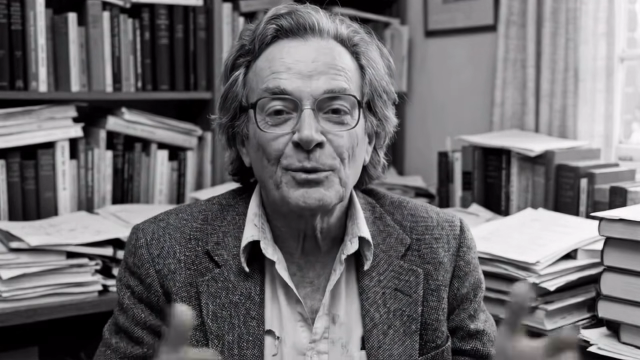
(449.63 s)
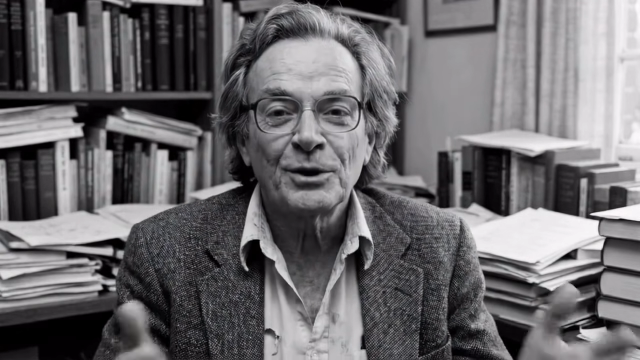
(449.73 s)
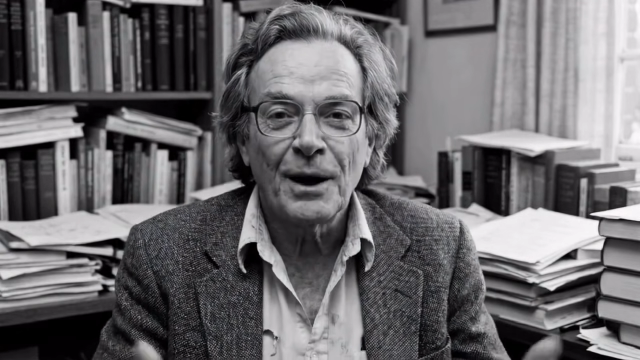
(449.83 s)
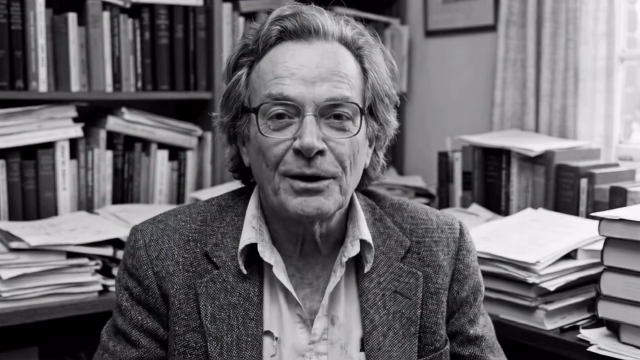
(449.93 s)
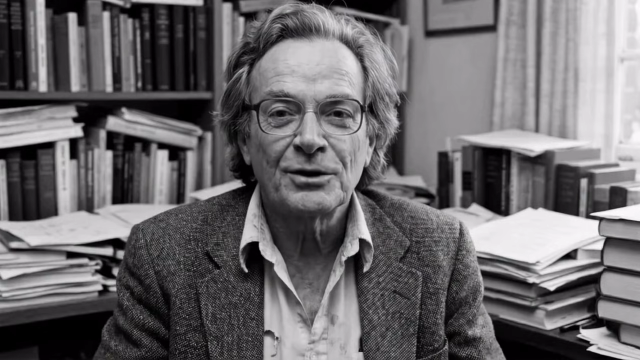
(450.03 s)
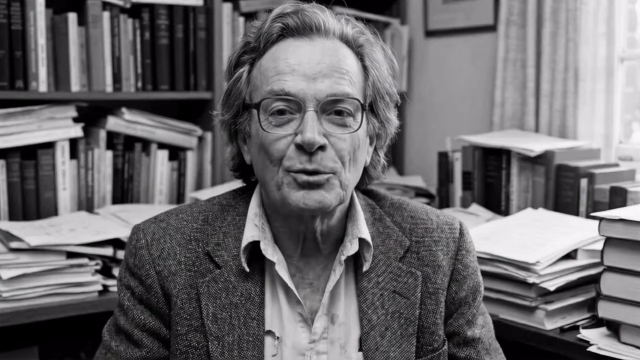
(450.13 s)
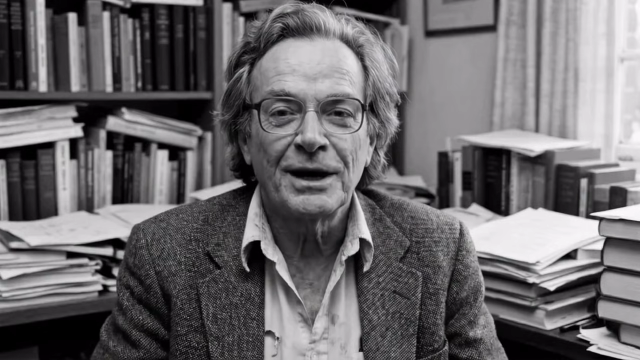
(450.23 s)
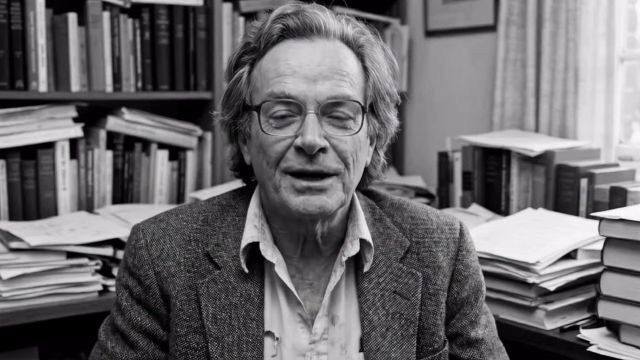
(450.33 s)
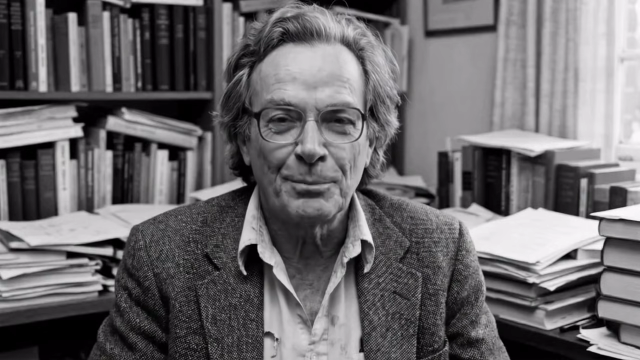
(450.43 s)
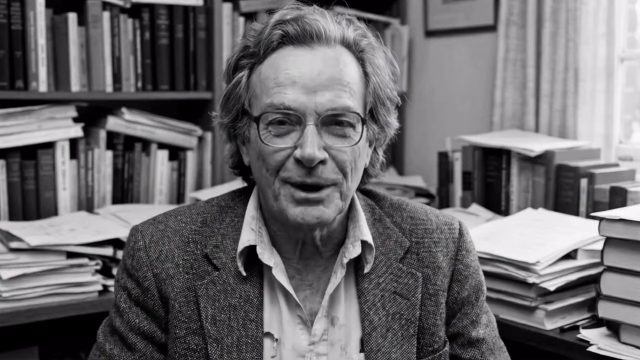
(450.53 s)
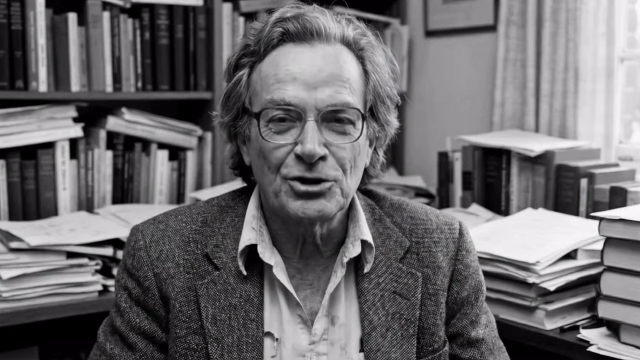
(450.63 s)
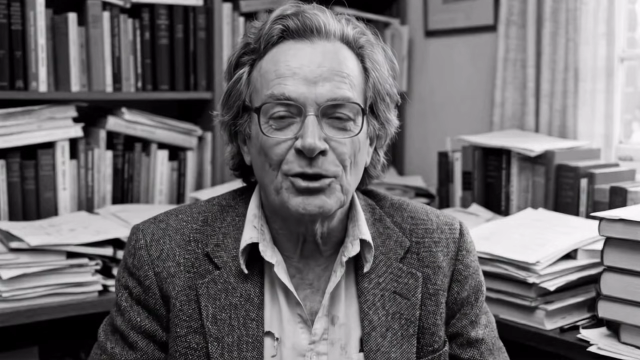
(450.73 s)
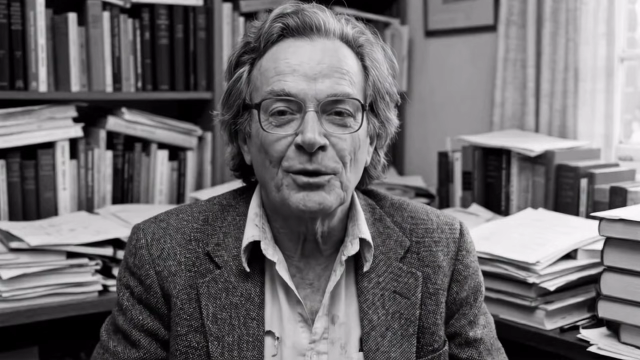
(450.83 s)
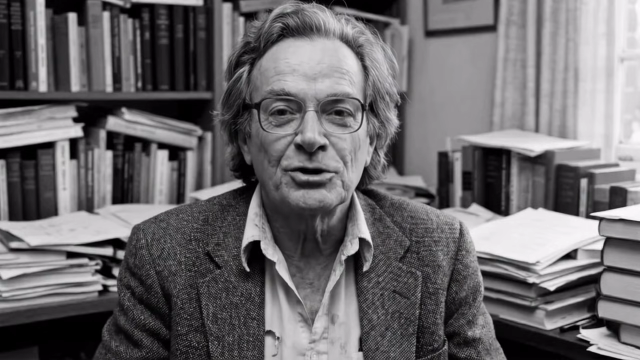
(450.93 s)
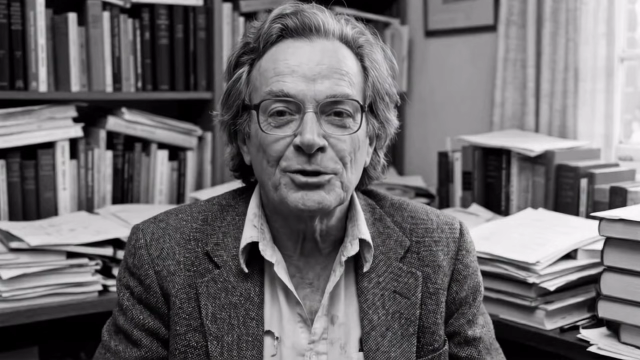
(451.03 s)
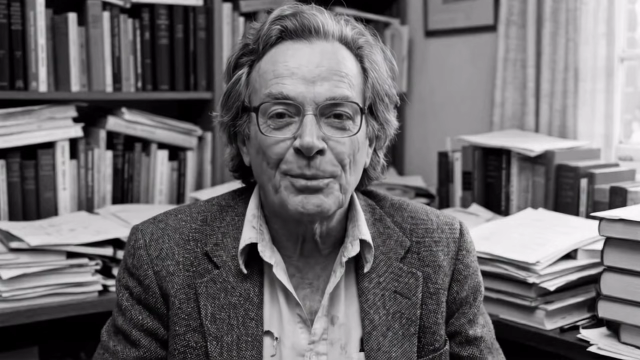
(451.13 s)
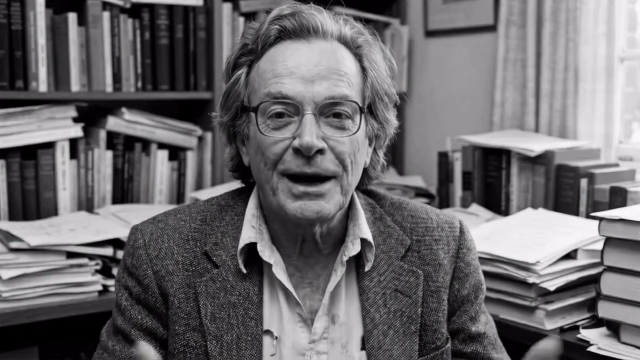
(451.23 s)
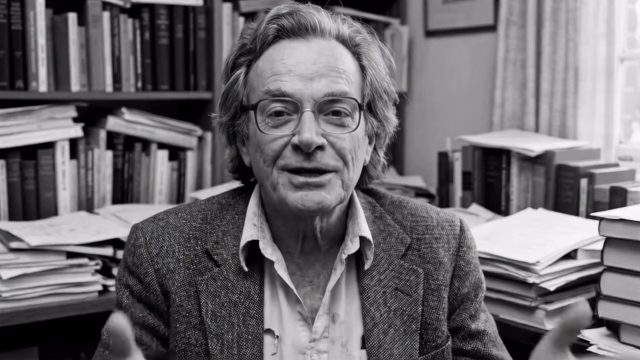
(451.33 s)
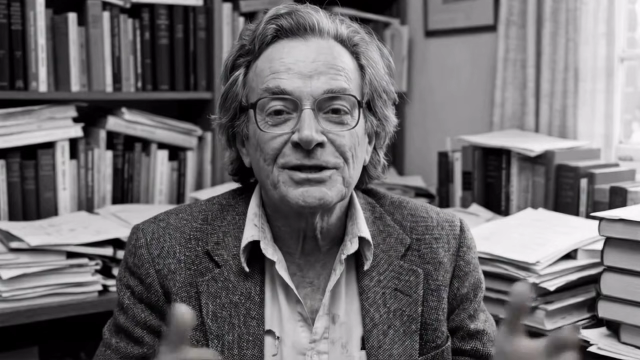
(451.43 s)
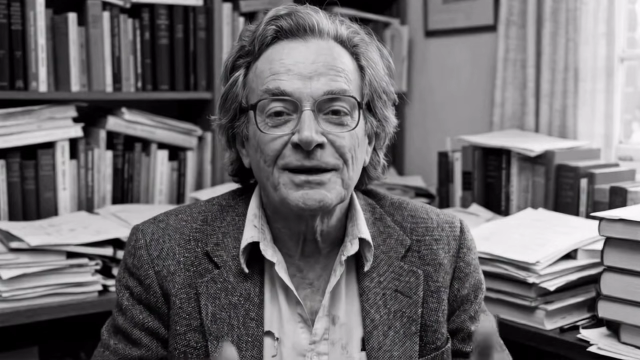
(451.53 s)
with our three-dimensional
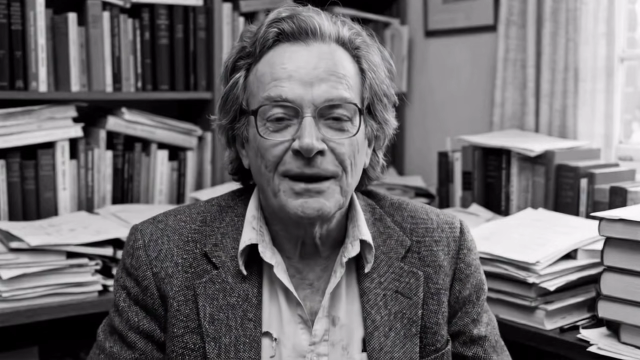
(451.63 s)
space,